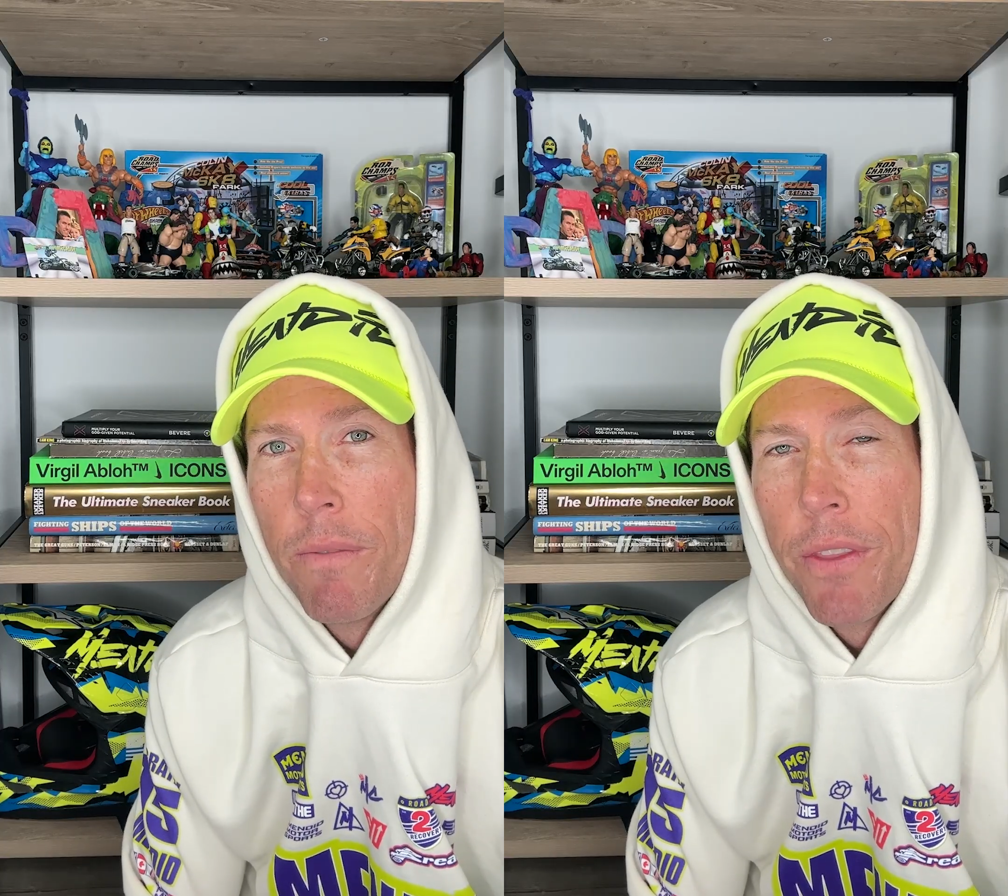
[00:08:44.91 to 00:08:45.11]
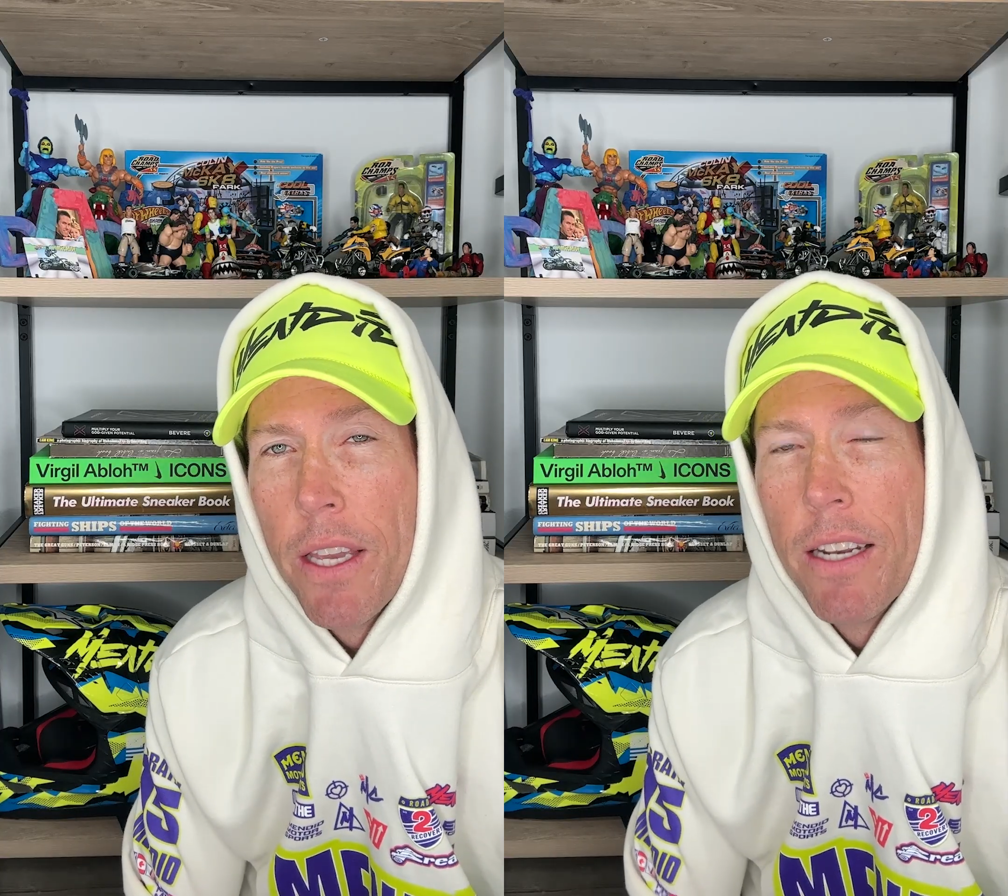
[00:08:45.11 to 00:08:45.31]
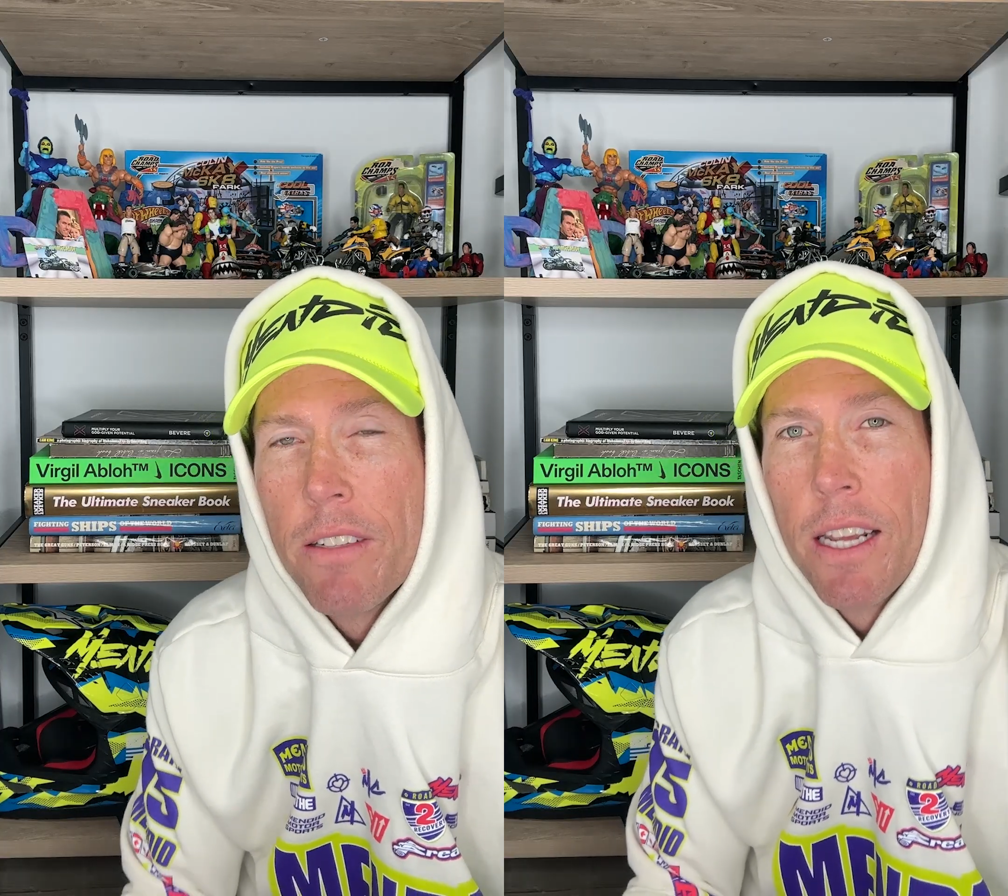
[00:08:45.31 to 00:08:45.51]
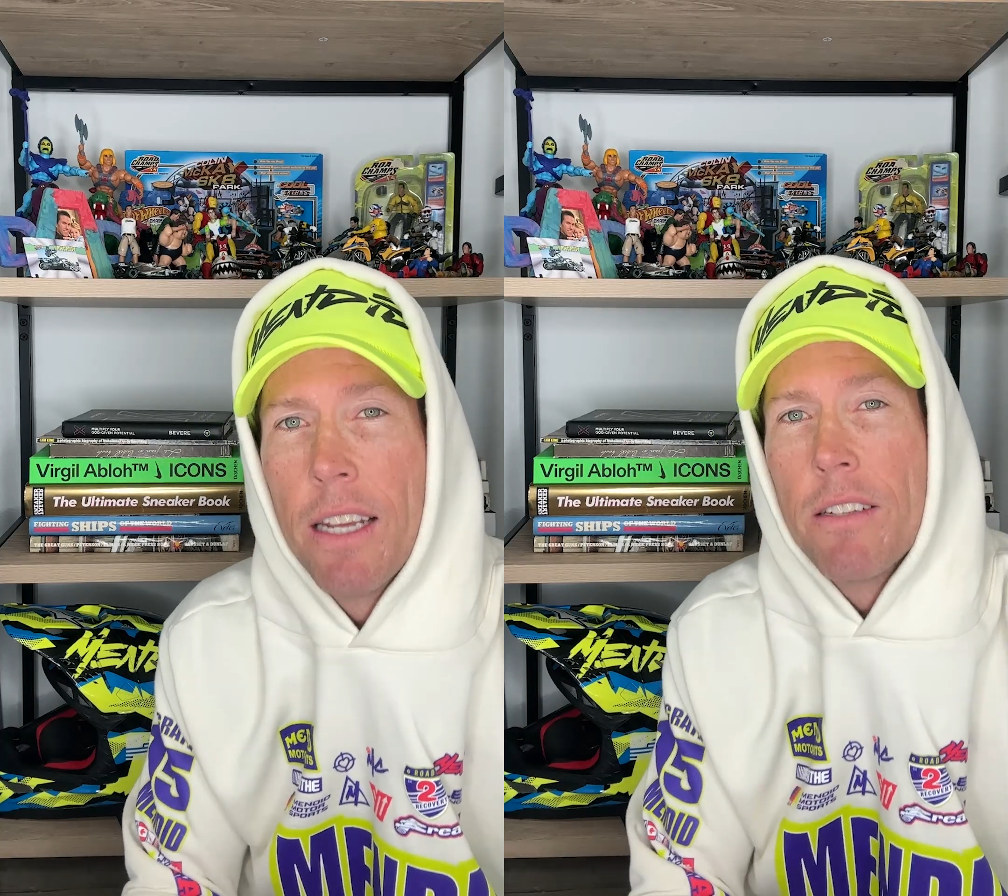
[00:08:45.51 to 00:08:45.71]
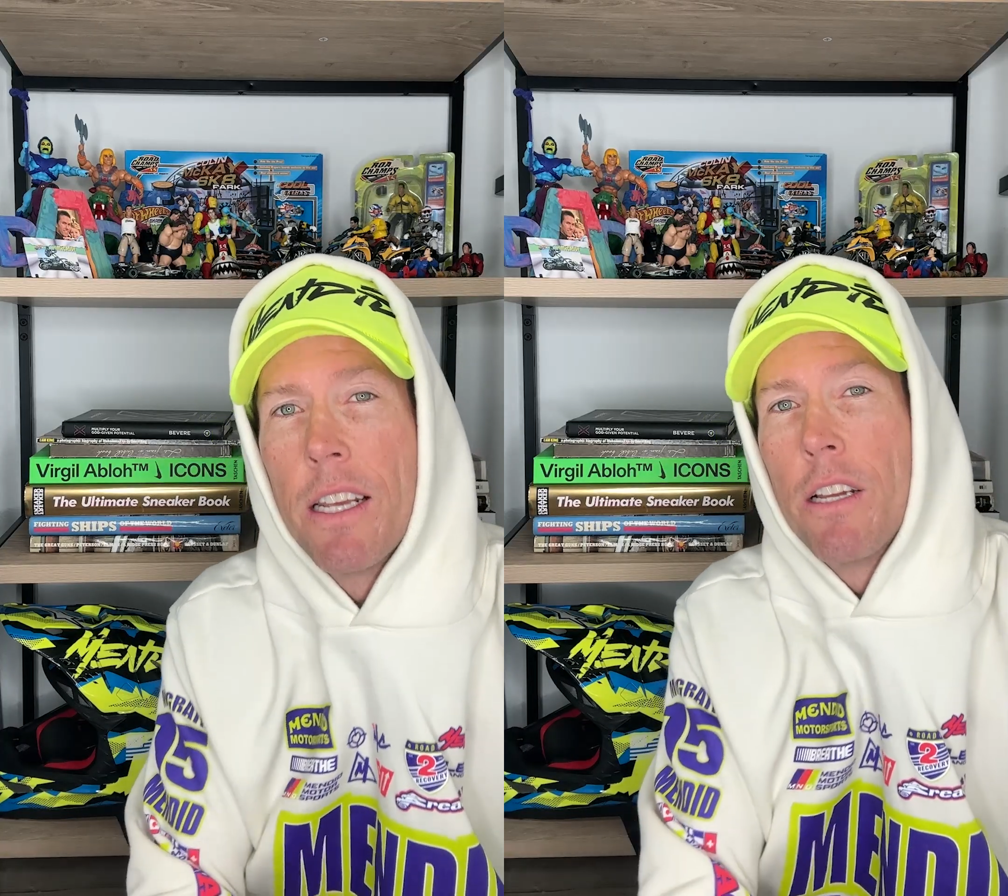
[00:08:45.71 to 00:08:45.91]
And as
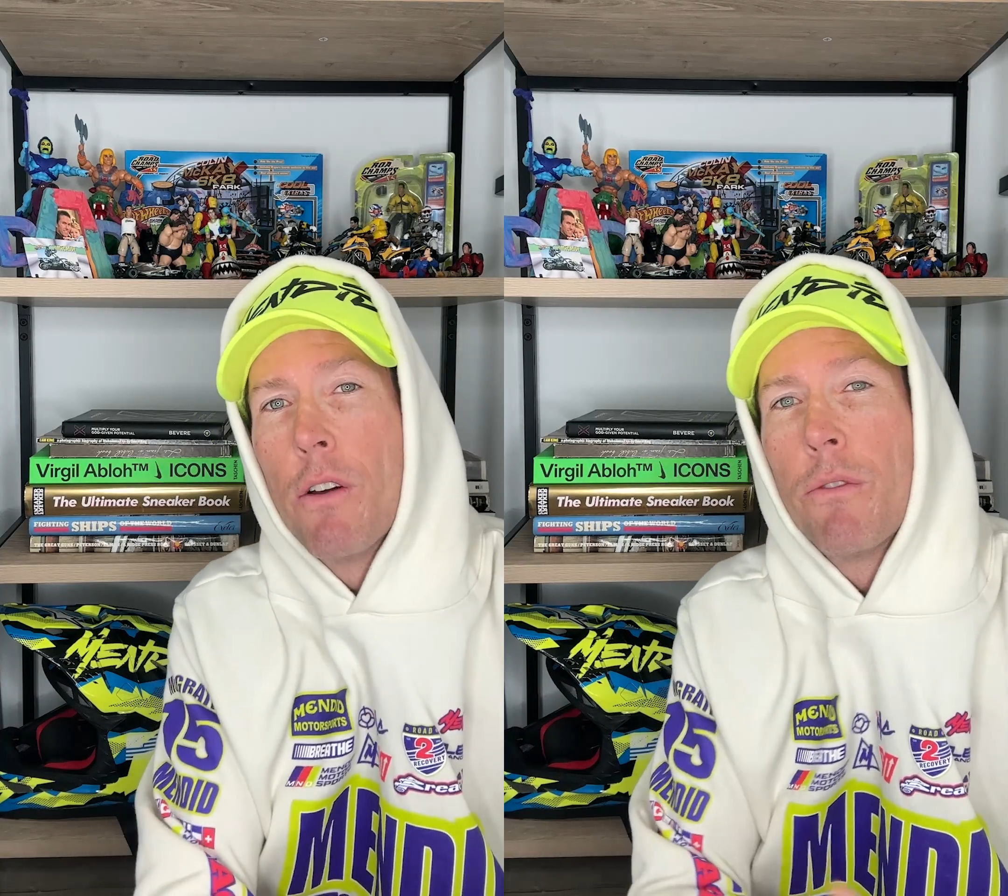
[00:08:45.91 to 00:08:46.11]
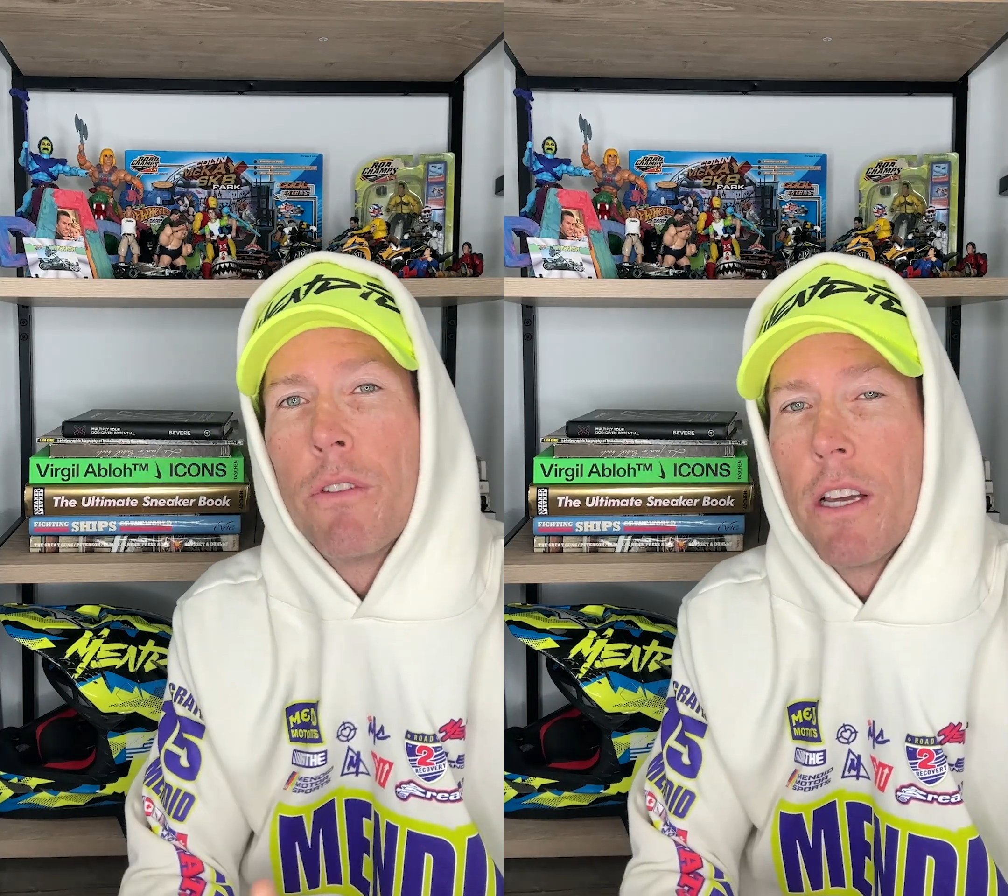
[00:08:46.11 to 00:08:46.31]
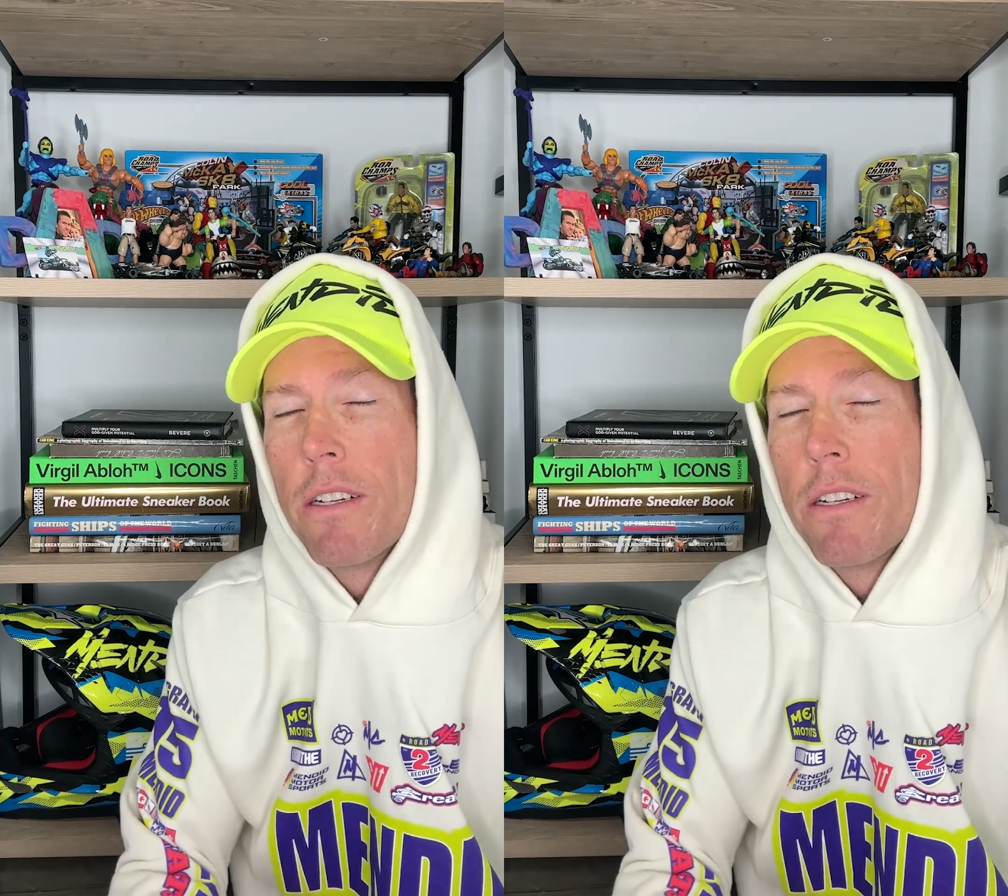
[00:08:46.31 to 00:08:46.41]
they go through that